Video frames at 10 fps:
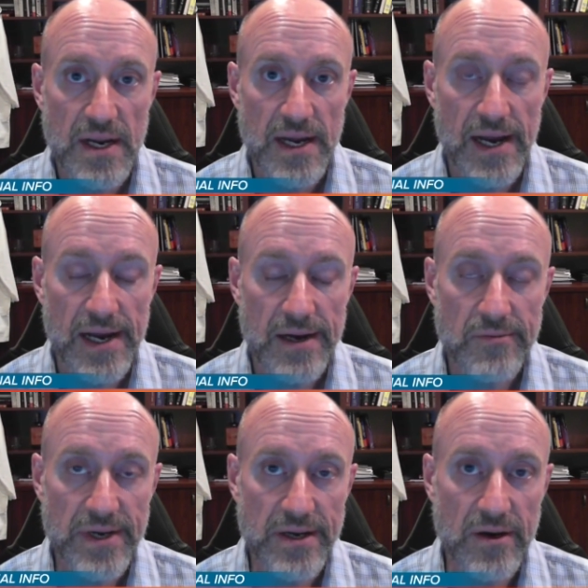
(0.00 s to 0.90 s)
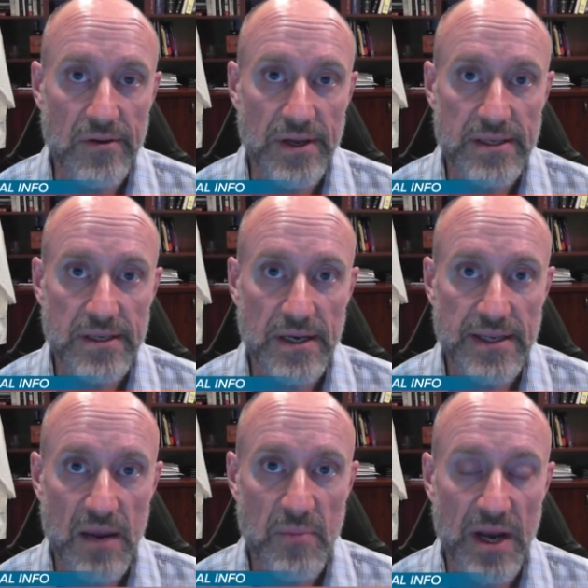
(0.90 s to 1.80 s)
Uh, we know that uh,
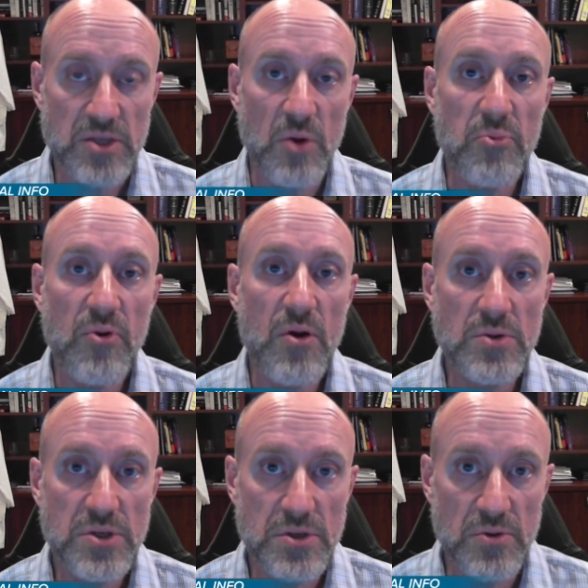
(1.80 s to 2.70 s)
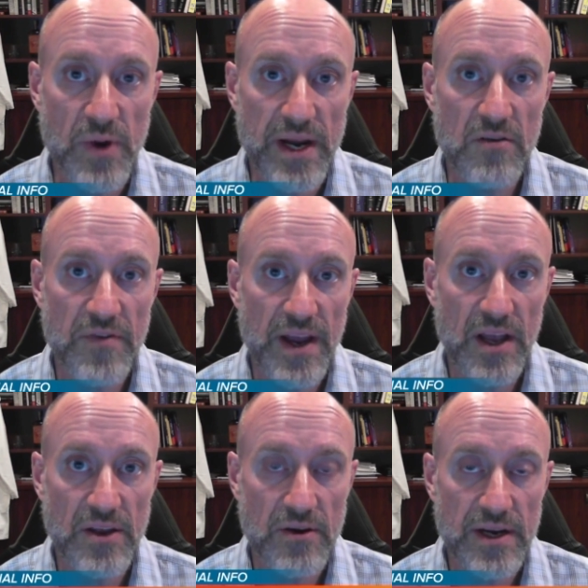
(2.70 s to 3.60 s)
diabetics are prone to renal
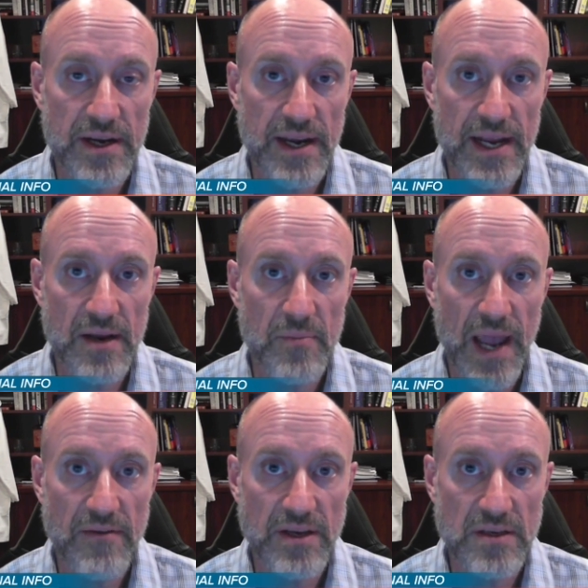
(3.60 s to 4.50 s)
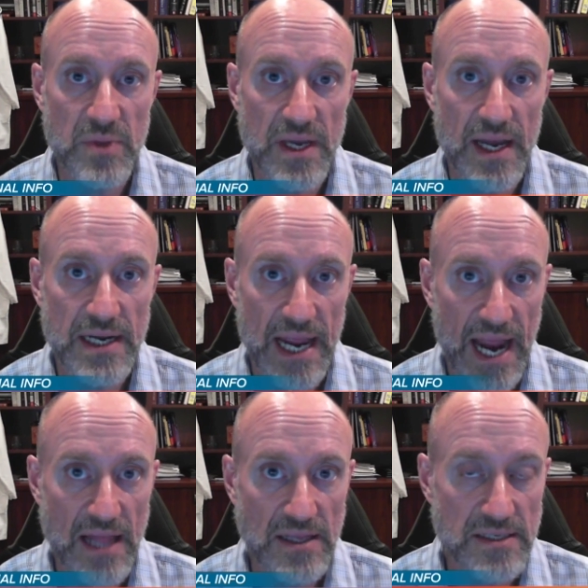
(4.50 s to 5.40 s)
failure and end up having to be on
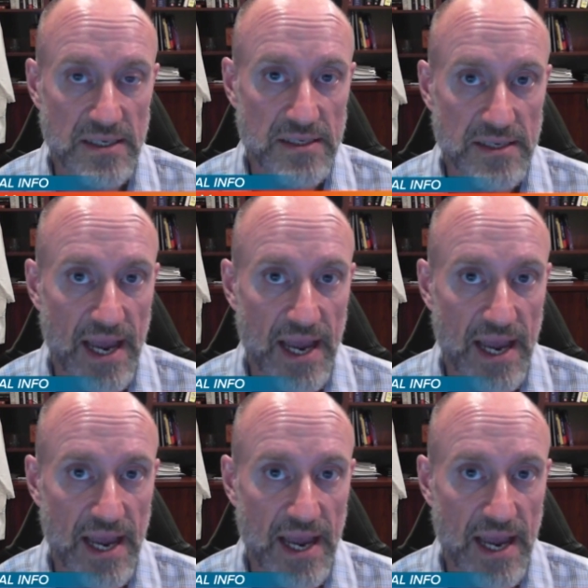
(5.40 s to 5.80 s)
dialysis.